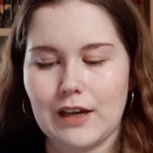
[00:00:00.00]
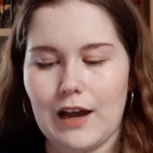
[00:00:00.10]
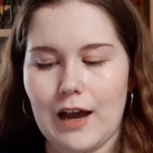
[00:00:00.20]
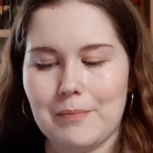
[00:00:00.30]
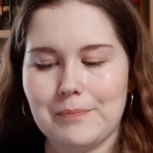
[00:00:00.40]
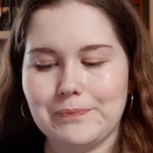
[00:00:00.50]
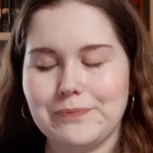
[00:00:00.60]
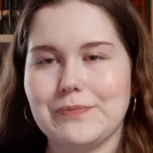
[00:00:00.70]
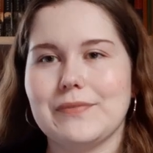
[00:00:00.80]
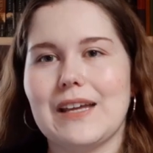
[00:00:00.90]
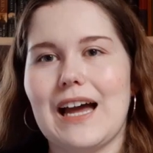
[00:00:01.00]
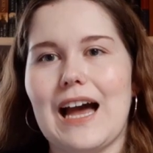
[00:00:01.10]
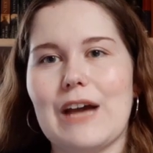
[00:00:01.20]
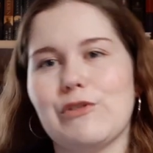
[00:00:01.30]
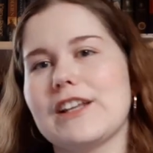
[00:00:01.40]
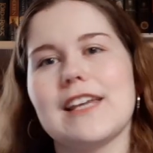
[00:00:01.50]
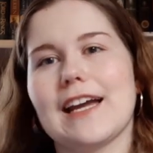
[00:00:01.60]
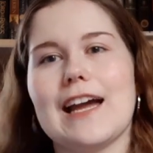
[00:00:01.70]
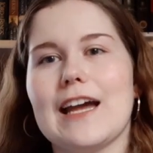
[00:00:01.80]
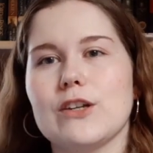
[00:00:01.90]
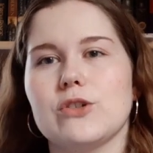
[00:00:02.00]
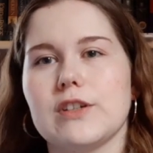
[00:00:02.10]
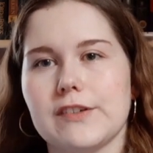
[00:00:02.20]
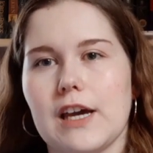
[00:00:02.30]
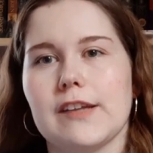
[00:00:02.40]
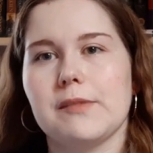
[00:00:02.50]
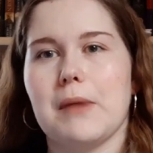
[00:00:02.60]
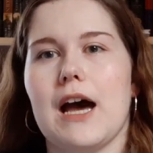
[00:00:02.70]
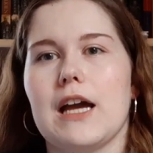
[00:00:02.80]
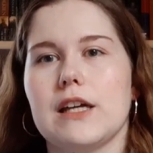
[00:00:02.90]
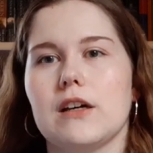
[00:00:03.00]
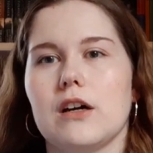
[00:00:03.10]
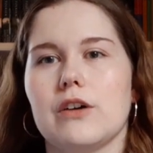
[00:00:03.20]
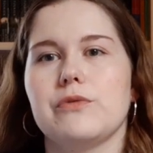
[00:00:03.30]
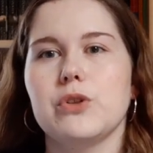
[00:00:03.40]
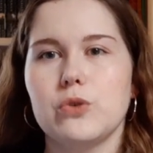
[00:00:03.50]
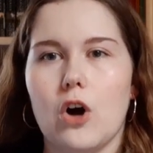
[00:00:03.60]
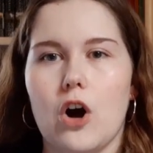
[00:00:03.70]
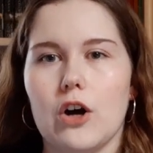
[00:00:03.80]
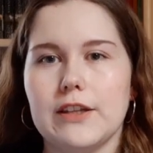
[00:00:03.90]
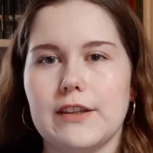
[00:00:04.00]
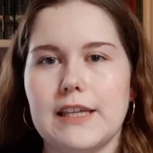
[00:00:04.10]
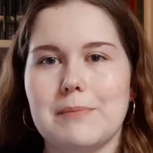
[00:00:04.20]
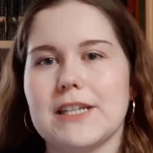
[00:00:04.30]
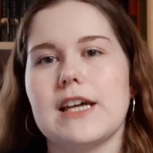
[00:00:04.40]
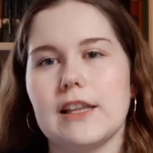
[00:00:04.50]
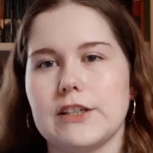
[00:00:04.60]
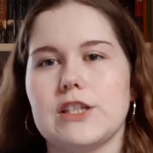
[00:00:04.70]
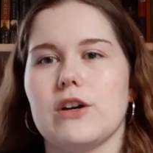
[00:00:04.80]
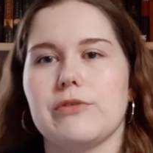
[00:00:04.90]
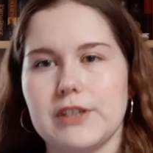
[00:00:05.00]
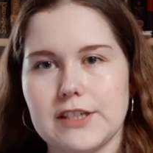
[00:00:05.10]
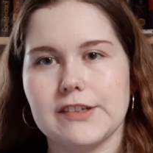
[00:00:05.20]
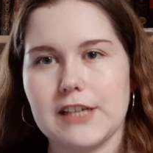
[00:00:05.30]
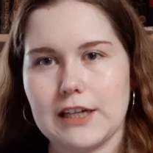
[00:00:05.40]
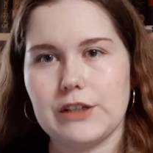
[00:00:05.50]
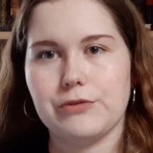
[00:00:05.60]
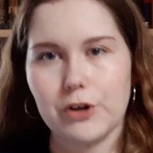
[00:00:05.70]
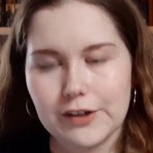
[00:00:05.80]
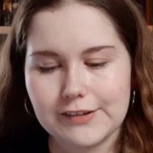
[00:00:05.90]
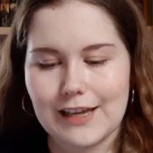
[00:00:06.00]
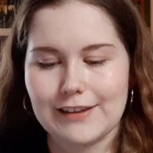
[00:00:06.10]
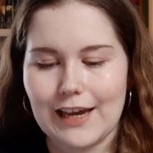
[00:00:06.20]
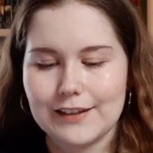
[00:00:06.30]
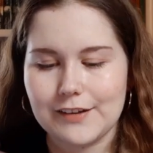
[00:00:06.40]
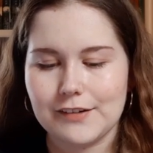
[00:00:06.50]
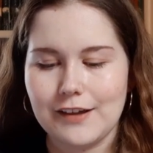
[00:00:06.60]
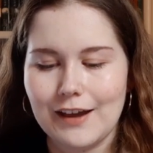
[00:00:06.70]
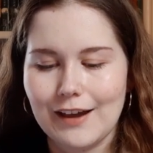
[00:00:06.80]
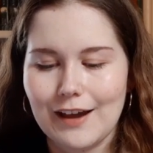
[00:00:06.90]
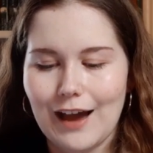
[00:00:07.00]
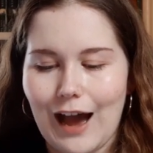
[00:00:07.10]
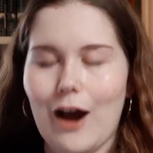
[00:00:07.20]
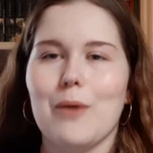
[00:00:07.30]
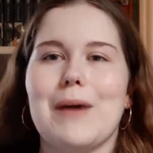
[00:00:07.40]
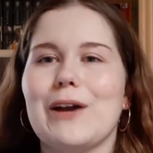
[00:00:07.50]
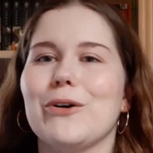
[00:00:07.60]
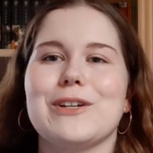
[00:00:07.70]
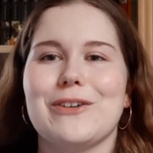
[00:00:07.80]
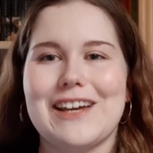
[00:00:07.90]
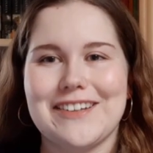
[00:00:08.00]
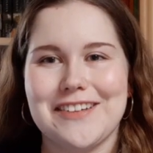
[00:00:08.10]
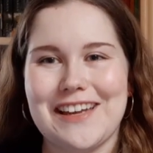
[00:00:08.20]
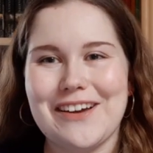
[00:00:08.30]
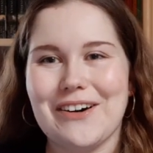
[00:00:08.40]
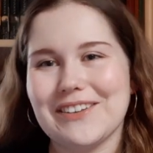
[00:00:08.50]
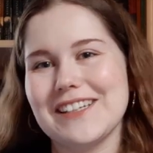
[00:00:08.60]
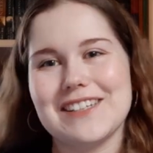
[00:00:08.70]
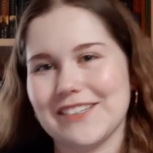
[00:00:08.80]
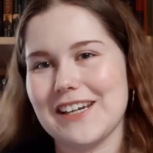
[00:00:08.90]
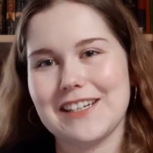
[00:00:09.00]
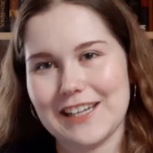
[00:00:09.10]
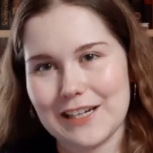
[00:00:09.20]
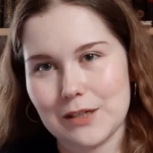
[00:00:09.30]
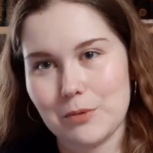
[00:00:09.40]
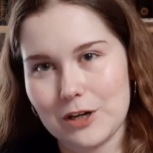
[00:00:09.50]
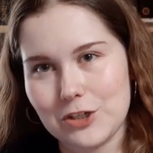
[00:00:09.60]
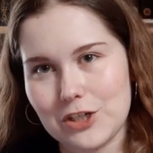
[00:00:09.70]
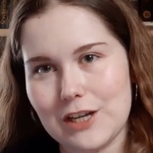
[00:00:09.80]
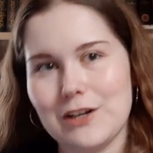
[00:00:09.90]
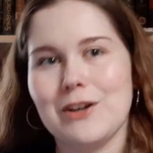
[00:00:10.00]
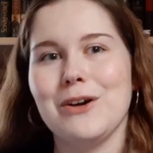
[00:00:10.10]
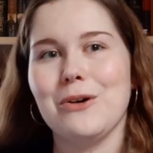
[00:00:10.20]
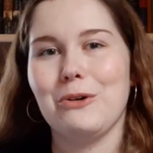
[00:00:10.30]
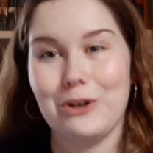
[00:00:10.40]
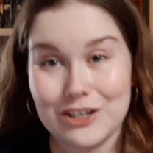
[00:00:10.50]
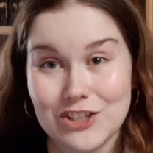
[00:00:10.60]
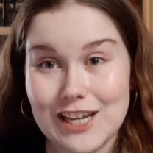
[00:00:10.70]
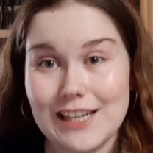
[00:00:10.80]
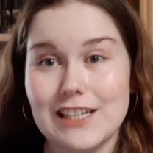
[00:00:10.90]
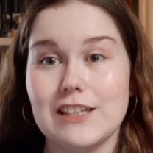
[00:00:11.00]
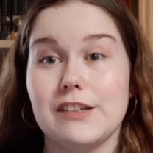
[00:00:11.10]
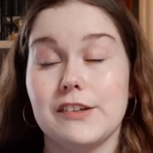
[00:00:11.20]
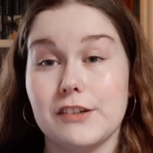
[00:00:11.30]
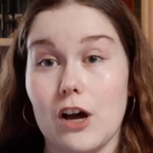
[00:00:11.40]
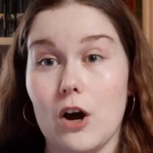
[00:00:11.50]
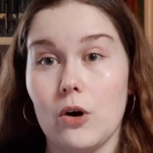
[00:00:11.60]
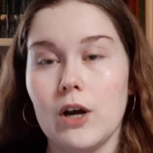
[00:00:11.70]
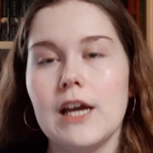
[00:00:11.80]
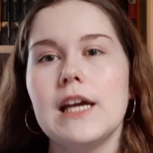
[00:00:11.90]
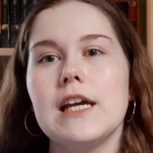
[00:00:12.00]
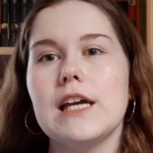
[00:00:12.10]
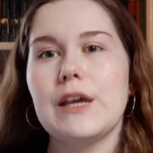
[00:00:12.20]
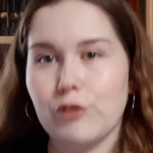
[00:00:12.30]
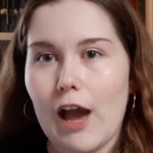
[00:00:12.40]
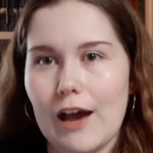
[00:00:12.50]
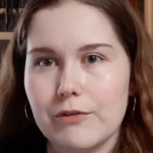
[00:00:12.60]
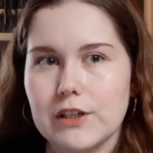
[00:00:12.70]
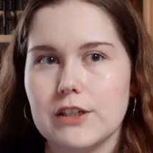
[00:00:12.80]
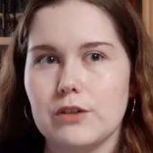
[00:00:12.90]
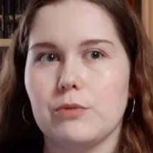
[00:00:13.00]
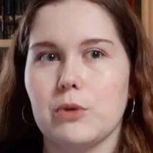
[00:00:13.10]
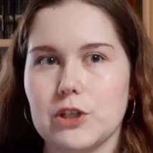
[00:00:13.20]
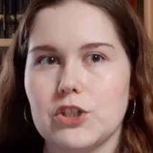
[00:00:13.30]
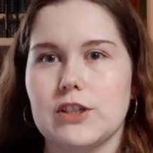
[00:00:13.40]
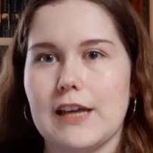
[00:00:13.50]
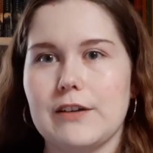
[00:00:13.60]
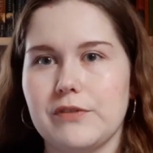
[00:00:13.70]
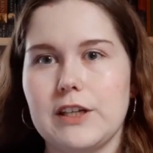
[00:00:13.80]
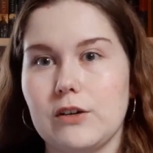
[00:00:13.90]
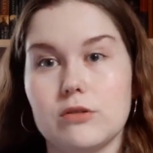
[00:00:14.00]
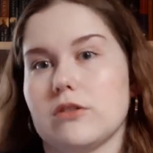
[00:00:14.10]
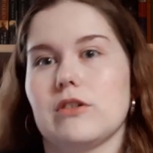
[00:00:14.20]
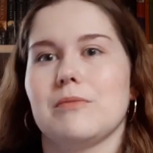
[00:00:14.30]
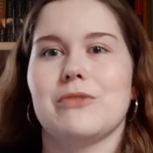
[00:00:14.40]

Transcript: um, I felt like I had to discuss my uh, view on the mentality of the Tiste Andii first, and that's how my audio essay on the Tiste Andii and depression originated. So if you haven't watched that video or